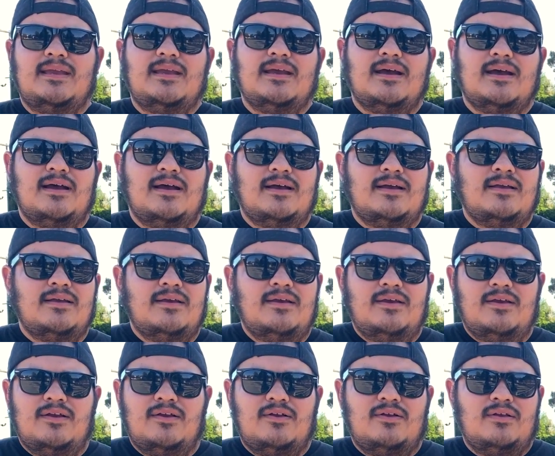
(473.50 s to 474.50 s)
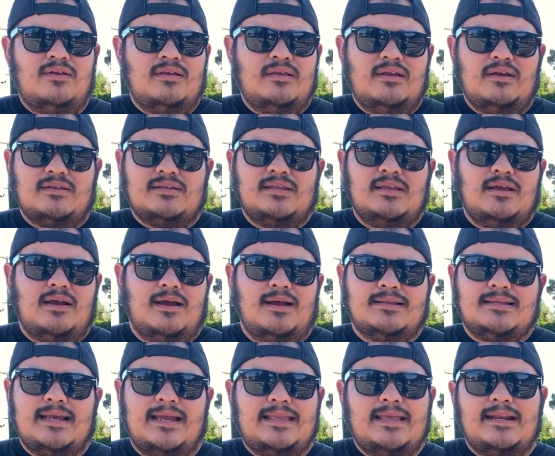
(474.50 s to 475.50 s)

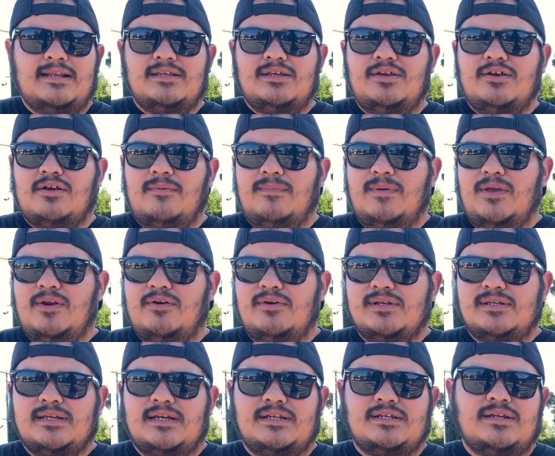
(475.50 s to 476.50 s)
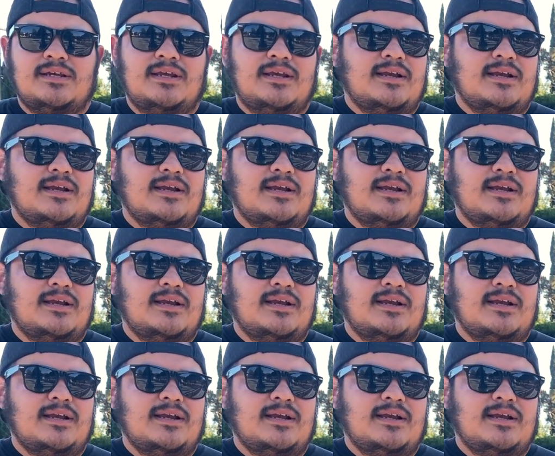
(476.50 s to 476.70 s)
tying it into your computer and such,